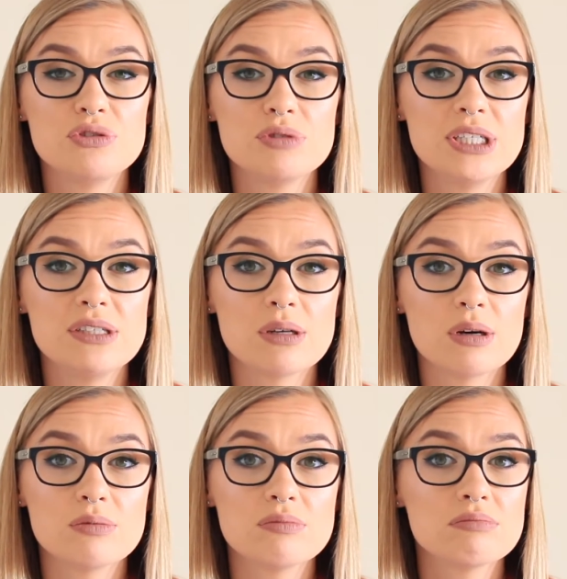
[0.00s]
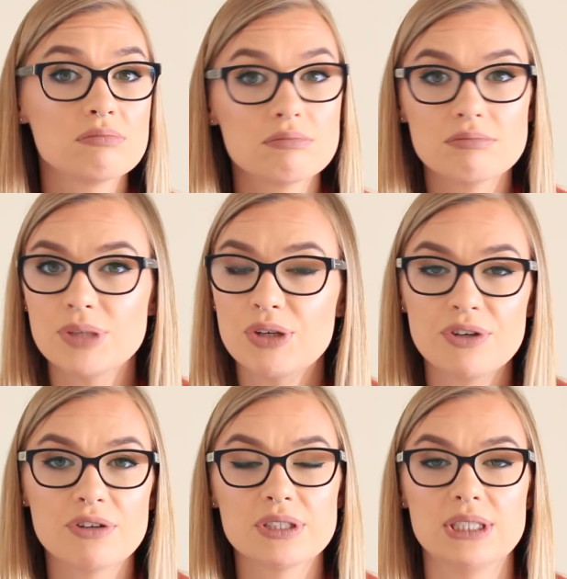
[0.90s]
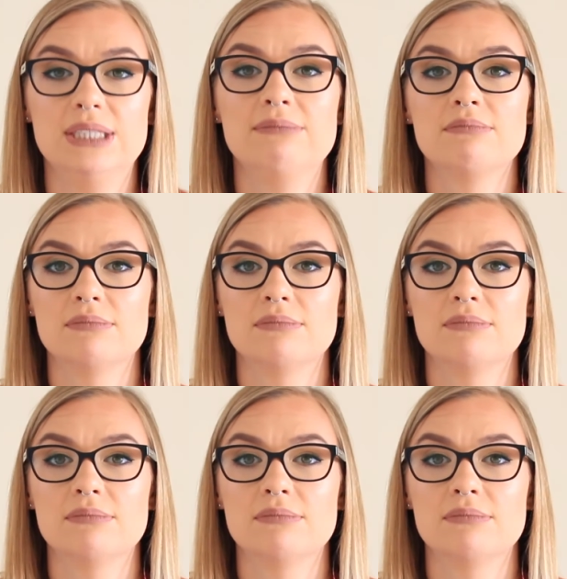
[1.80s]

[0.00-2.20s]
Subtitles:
do keto periodically.